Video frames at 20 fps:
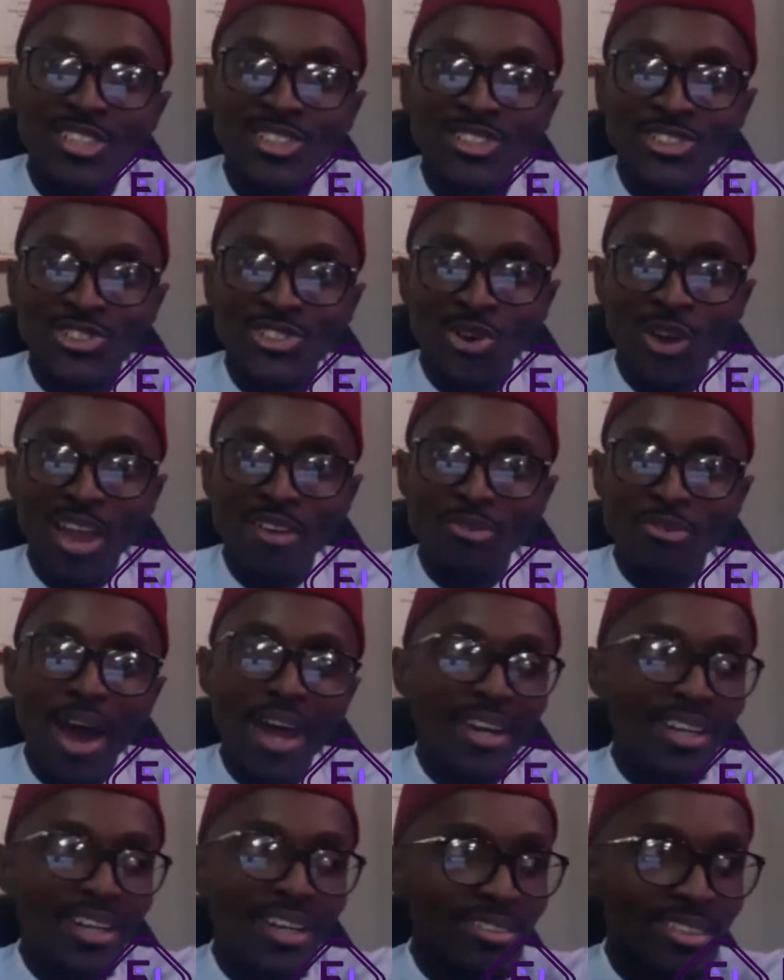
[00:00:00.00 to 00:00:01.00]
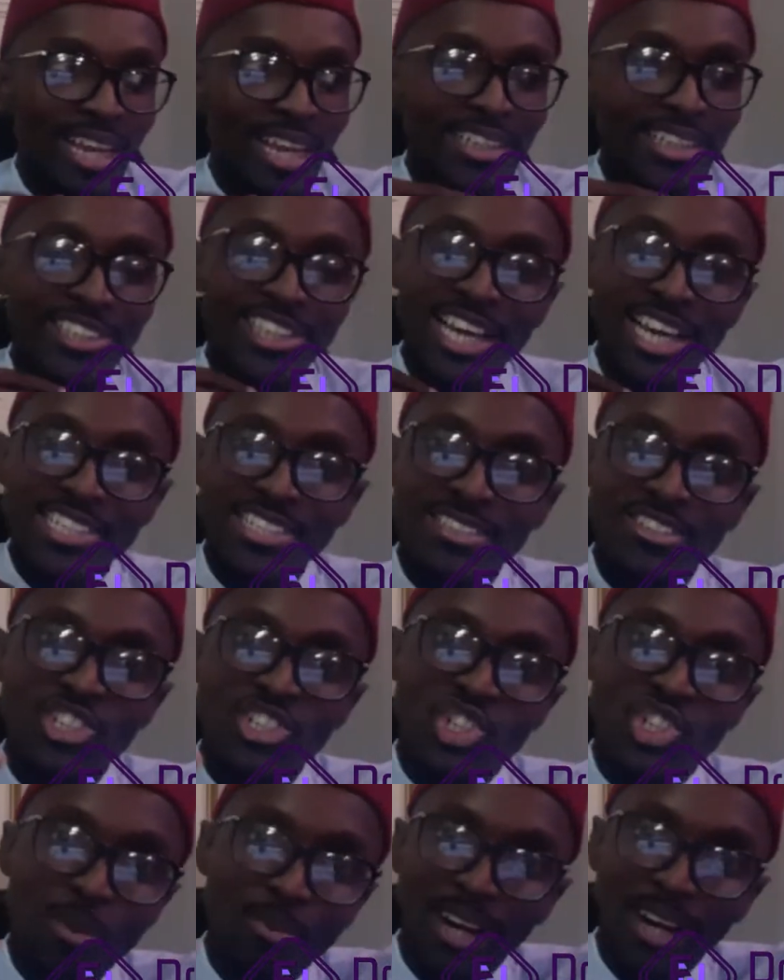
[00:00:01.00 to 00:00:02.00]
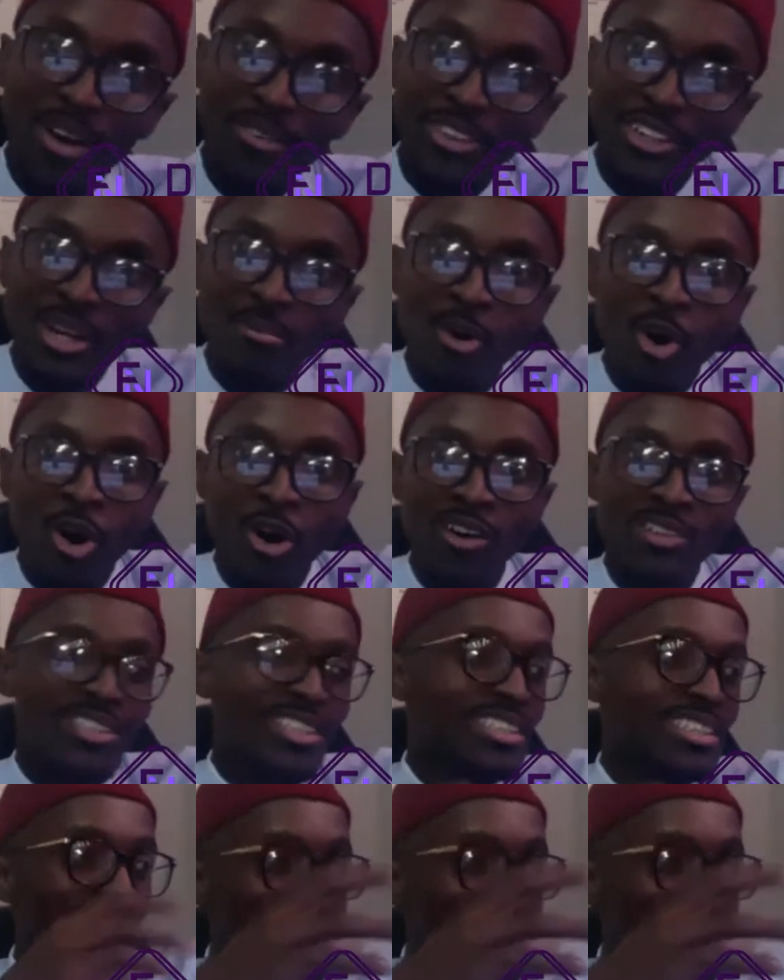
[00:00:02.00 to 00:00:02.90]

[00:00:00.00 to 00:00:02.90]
So everyone can just shop around in the malls and